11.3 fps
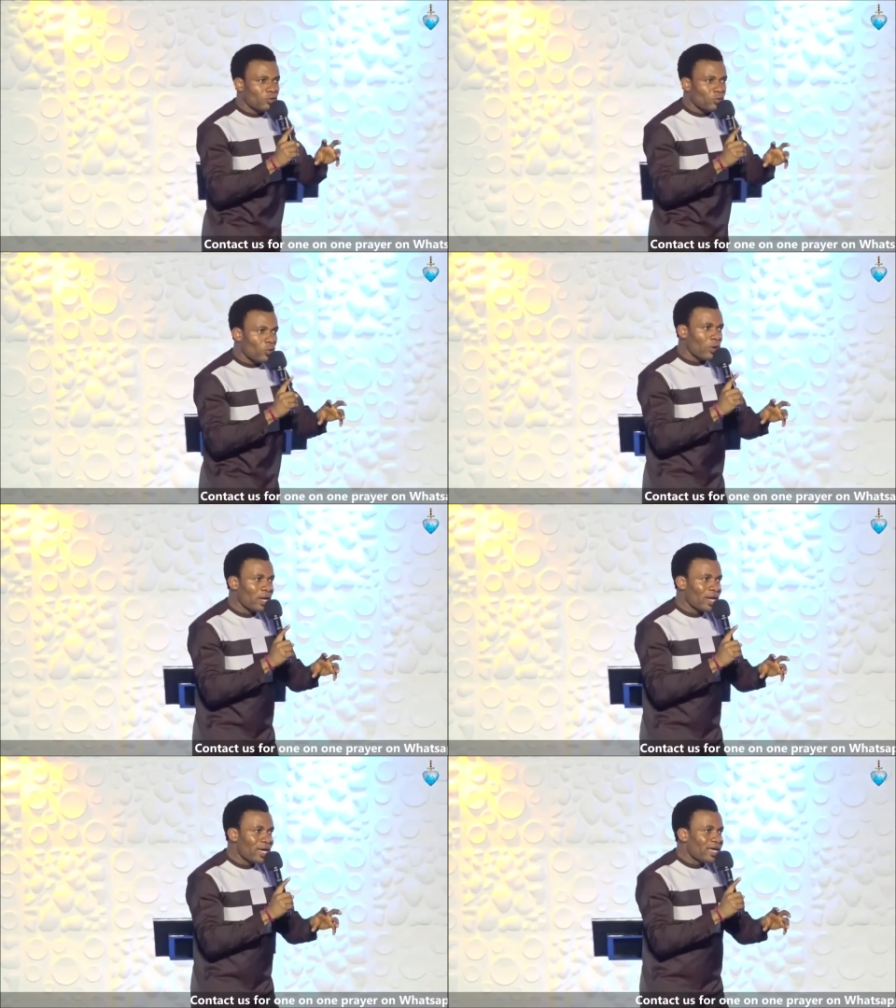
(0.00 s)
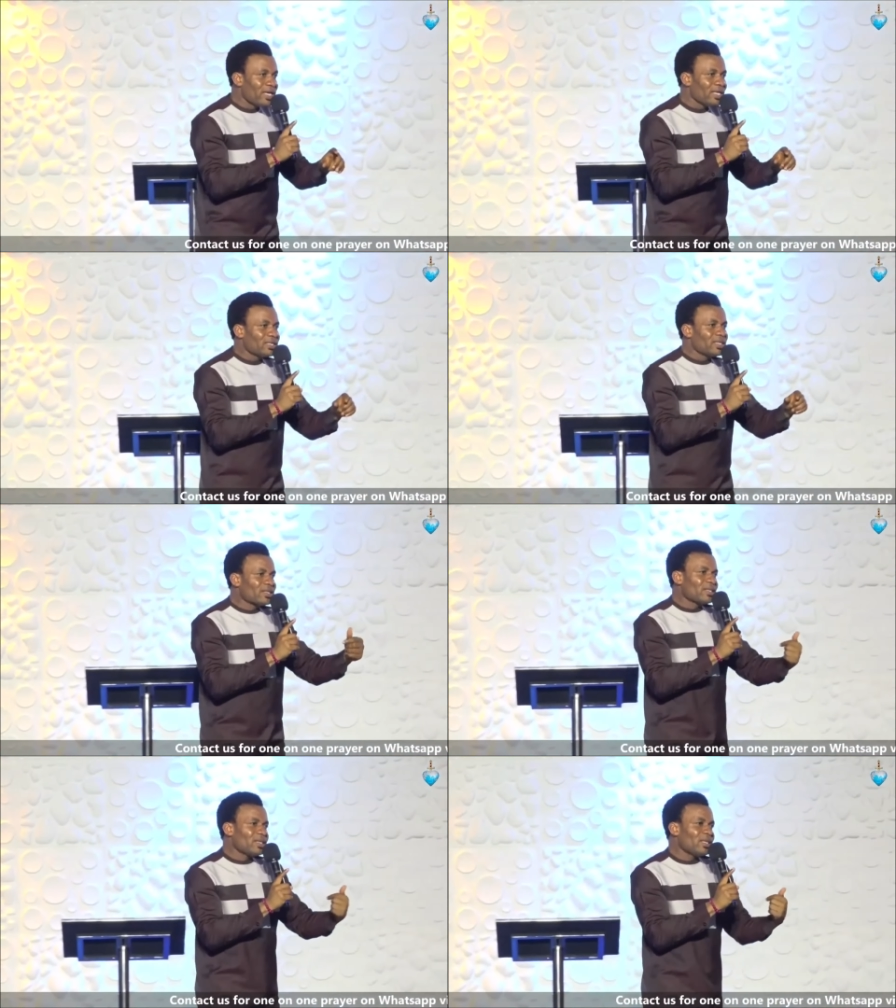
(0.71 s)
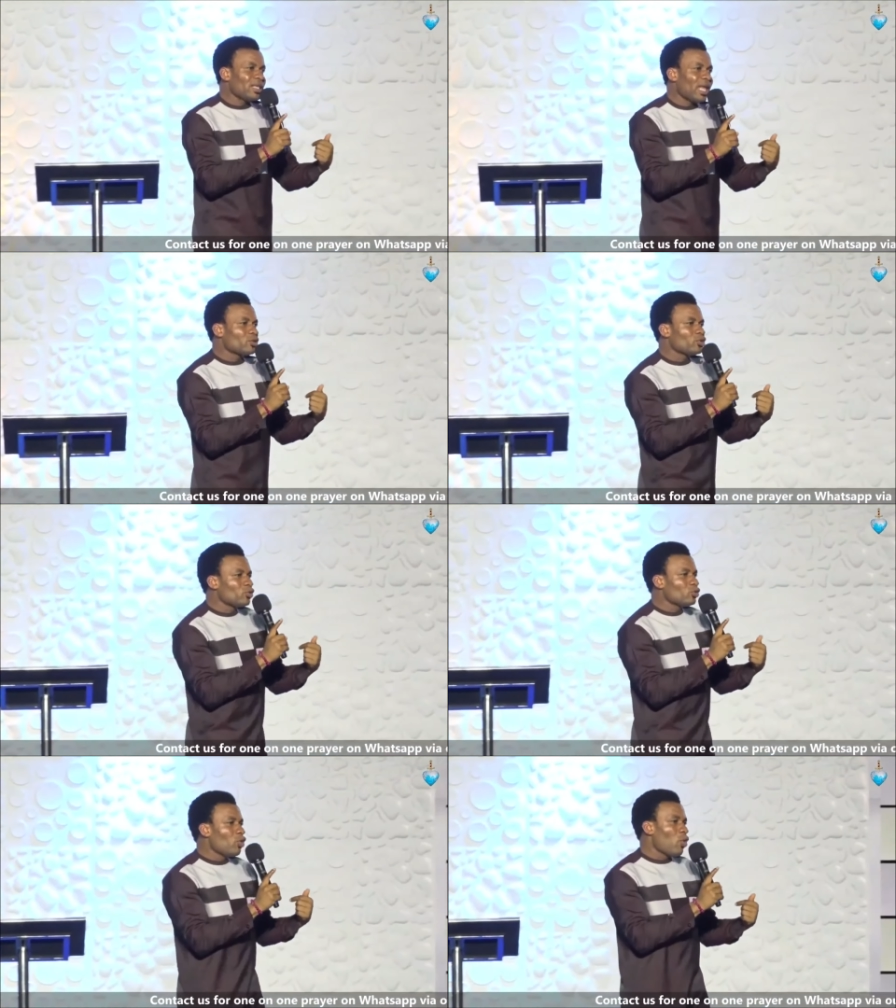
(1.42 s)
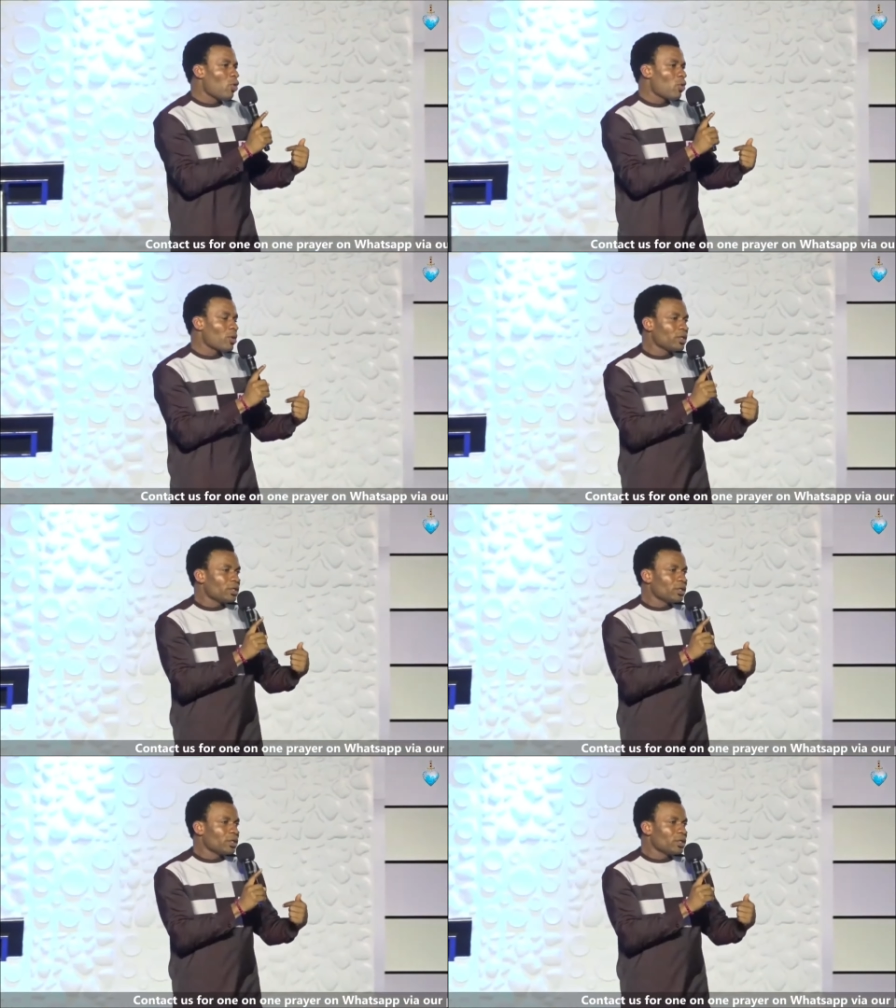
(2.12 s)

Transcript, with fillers: you is the sin that you know